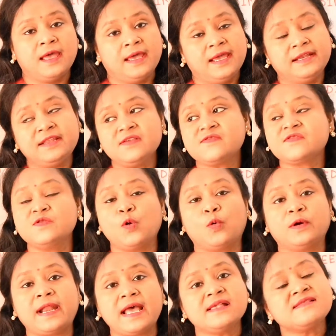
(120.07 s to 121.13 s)
it is
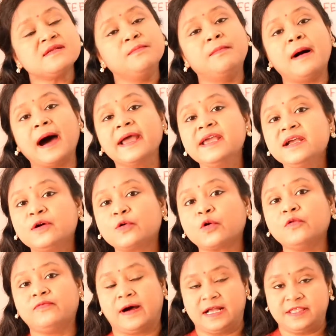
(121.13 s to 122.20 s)
known as
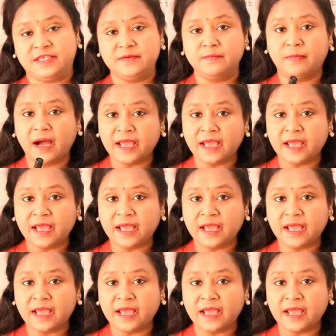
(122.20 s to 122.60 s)
microphagy.